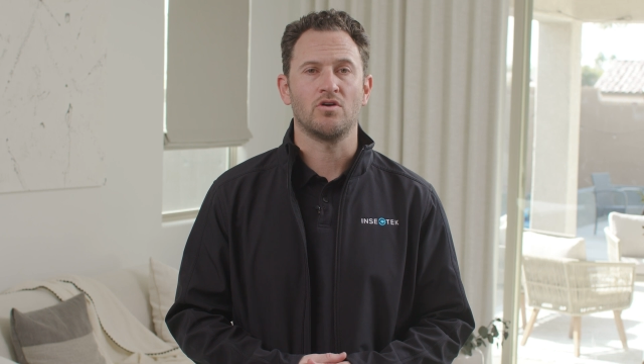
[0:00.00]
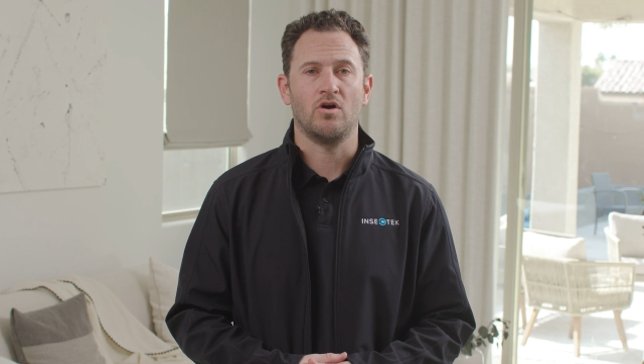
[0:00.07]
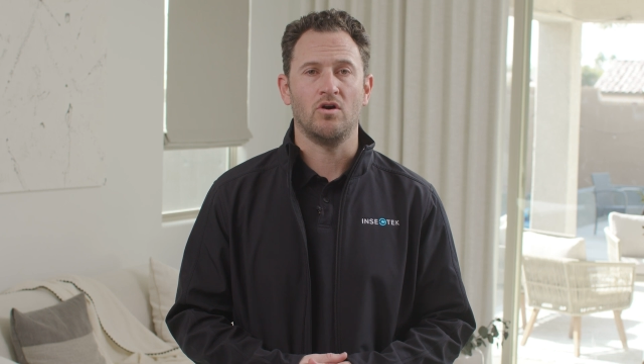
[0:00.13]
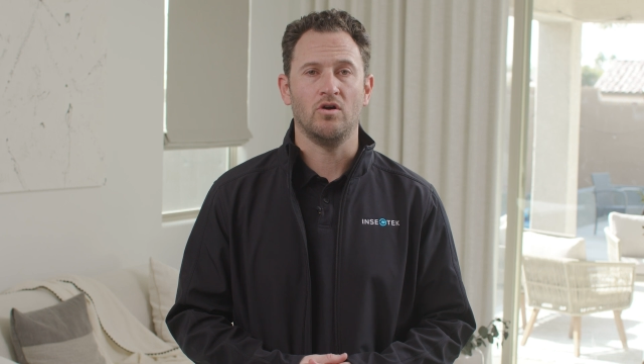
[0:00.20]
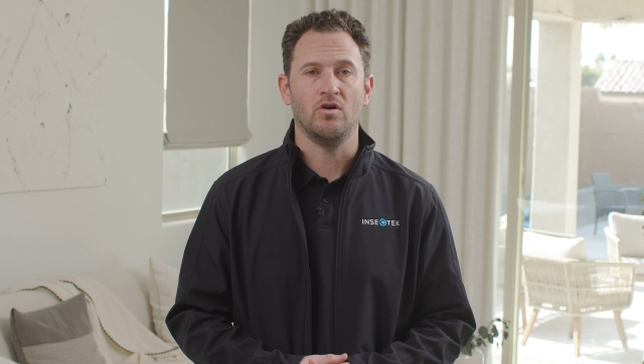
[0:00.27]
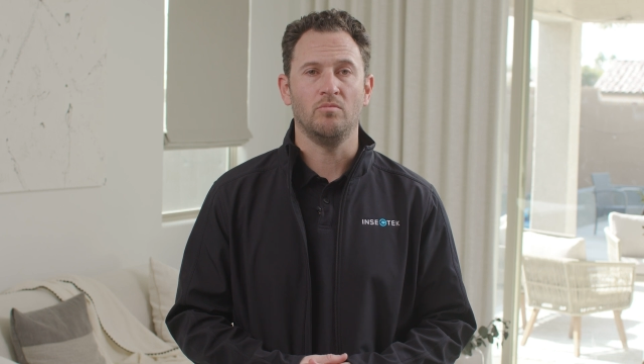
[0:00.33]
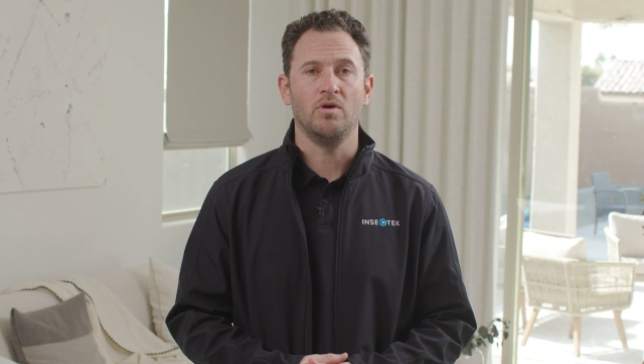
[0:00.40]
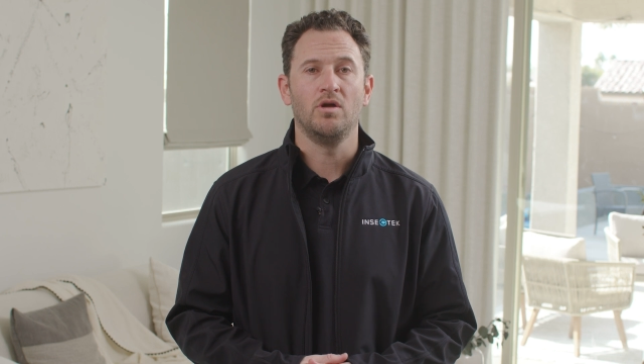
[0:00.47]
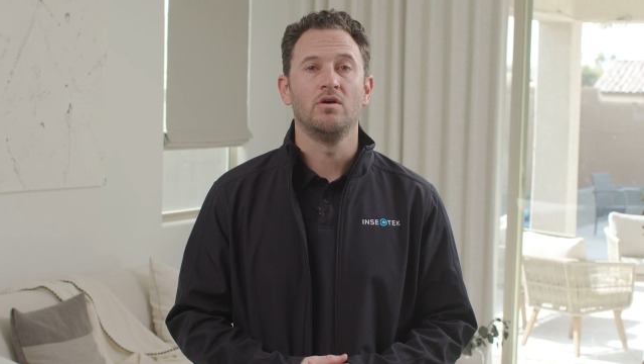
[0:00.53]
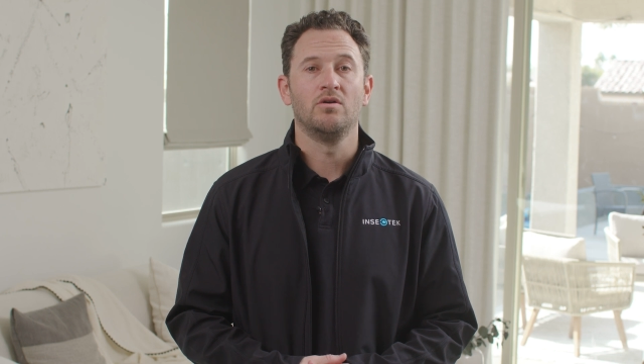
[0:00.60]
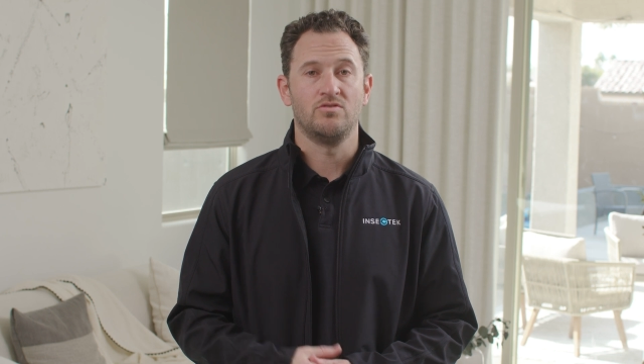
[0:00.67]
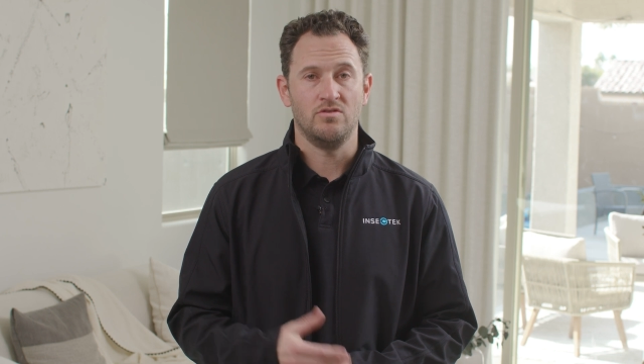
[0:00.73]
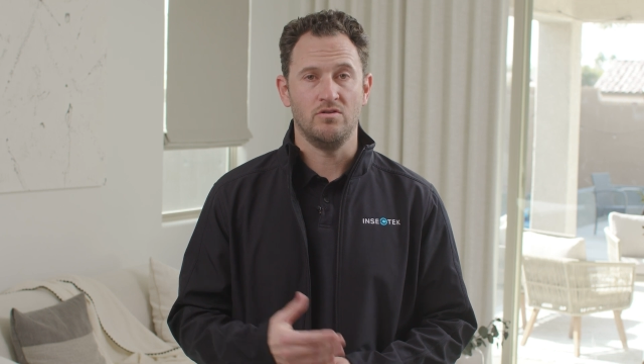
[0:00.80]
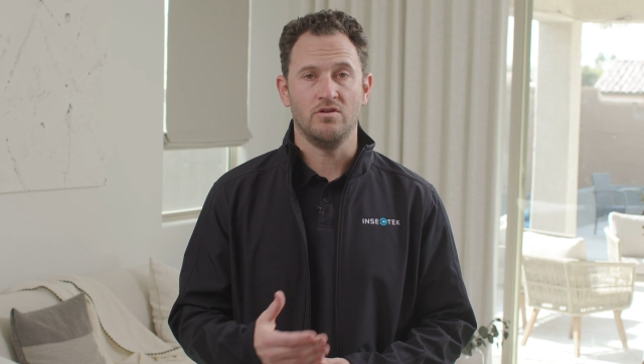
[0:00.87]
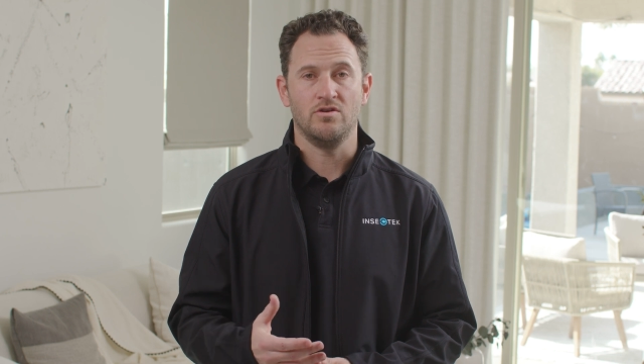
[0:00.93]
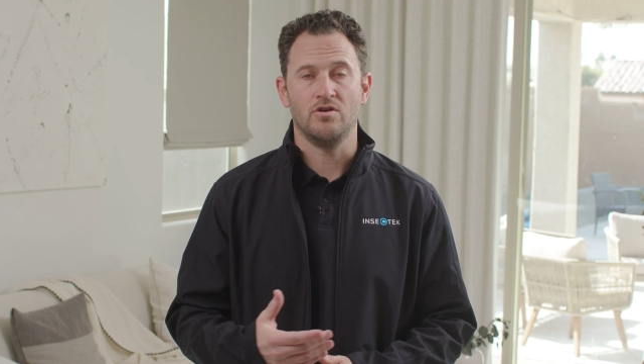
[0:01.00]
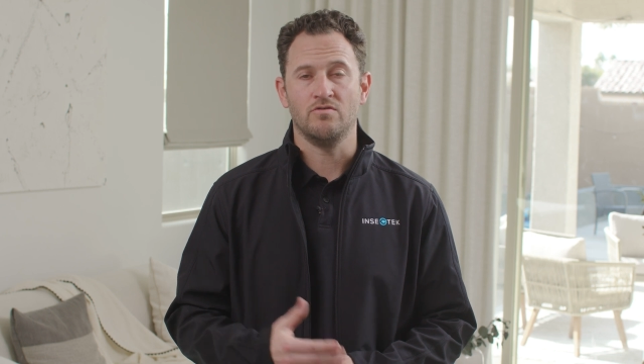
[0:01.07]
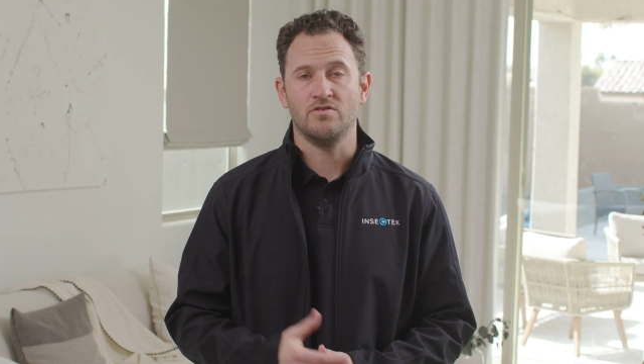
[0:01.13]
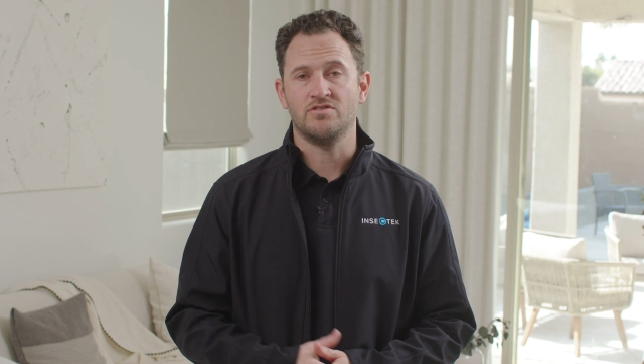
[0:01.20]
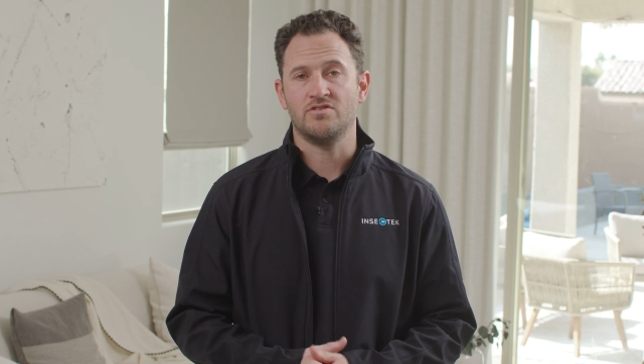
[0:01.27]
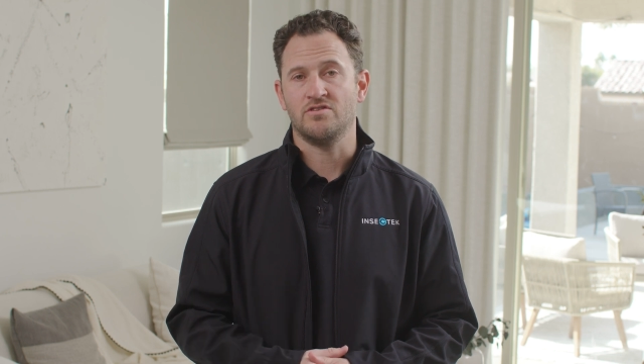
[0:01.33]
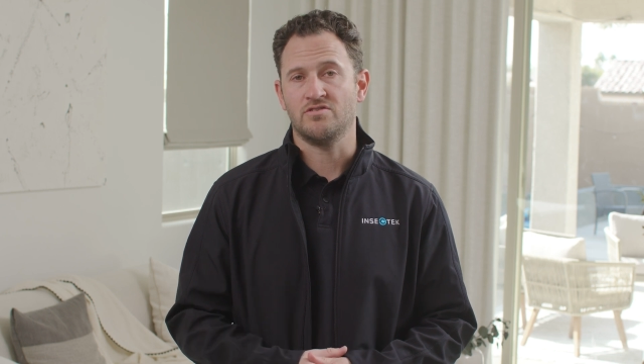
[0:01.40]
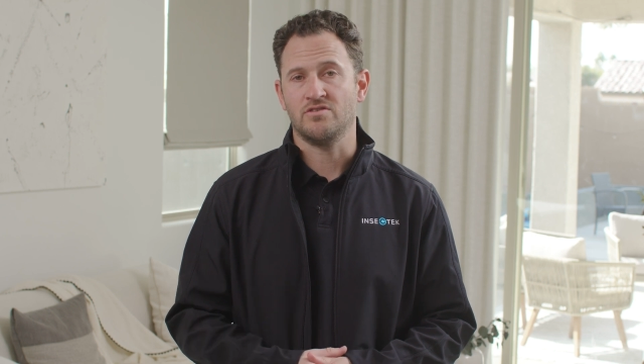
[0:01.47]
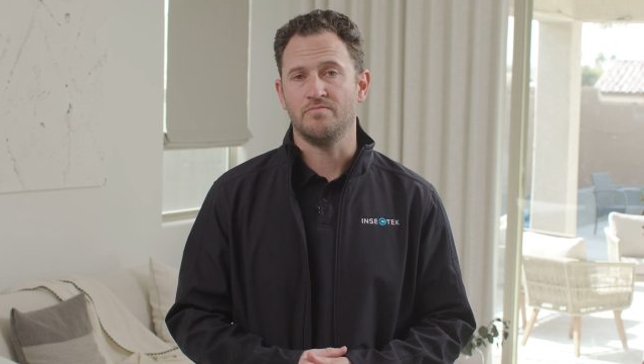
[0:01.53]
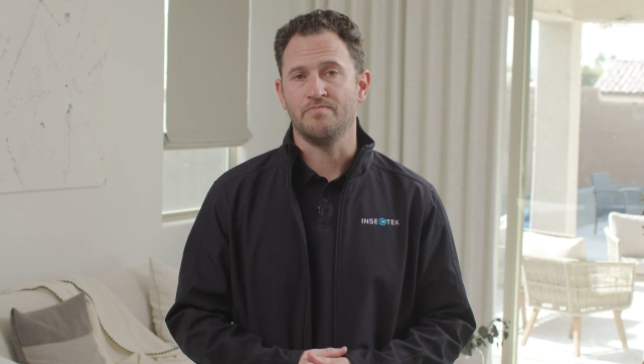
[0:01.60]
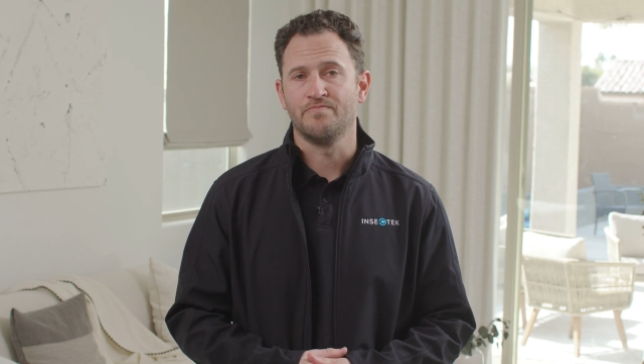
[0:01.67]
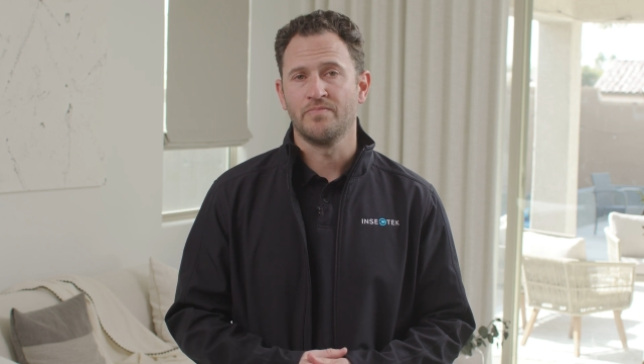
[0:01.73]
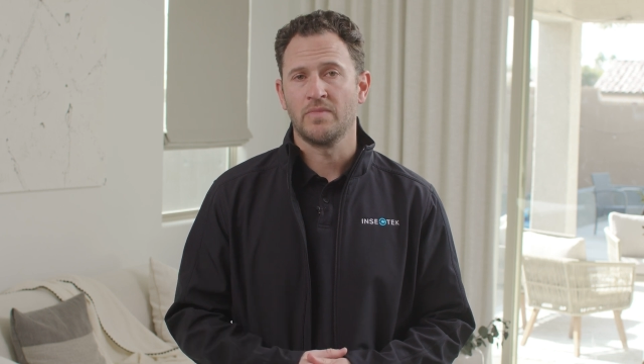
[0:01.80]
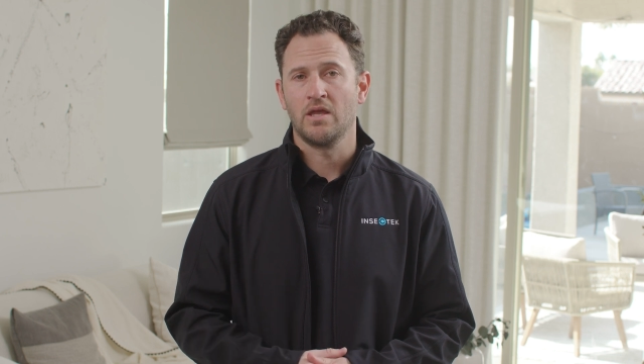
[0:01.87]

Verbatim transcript: harm to the nervous system.